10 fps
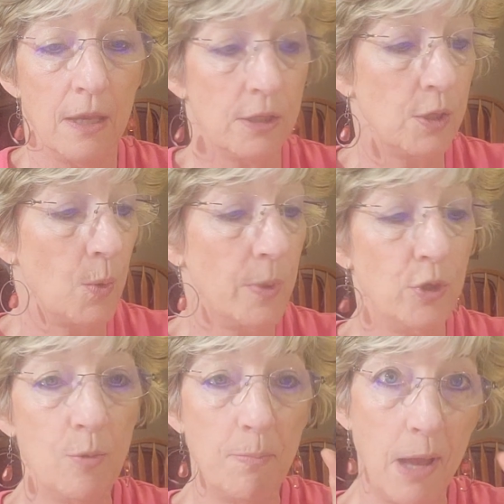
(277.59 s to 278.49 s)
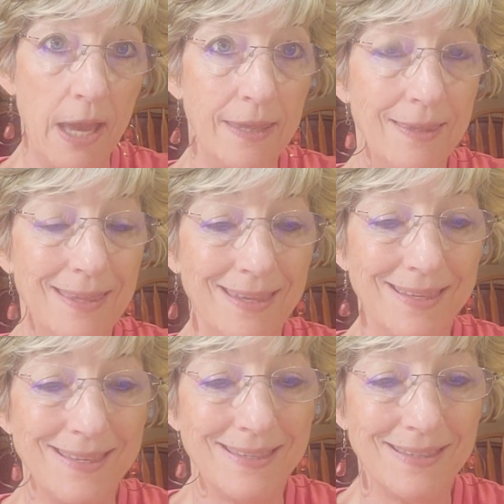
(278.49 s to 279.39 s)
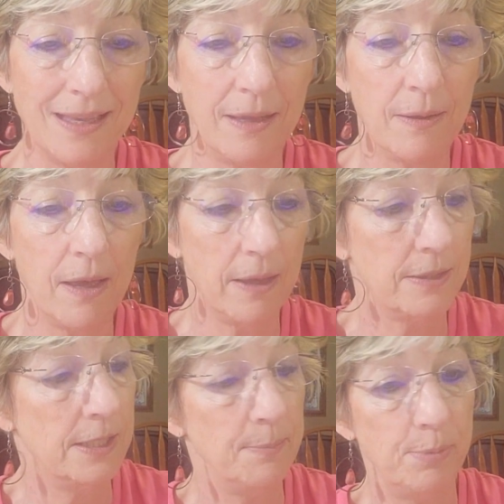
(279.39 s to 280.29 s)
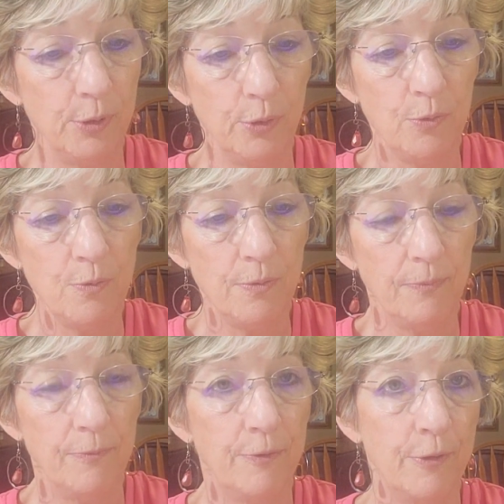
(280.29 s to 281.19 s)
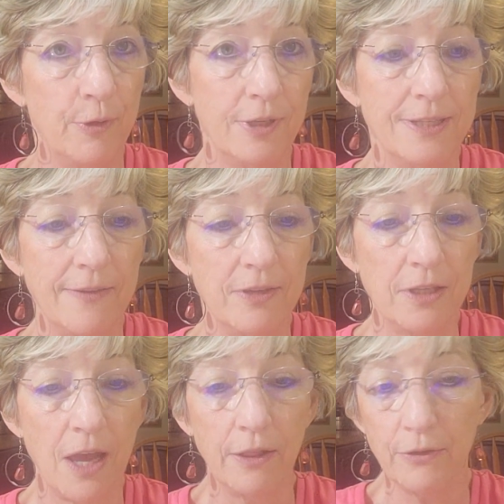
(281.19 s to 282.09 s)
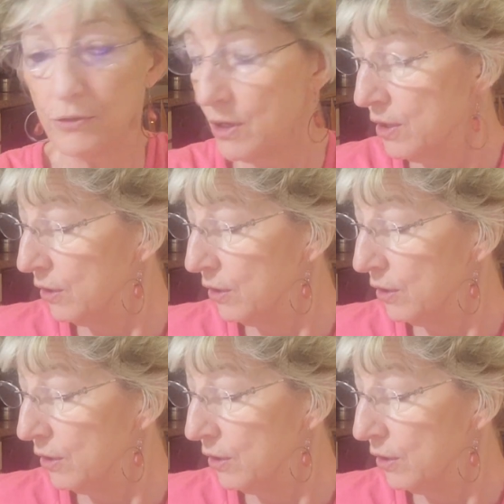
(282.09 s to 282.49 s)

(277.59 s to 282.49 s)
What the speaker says: So when you buy this Deep Blue for $37,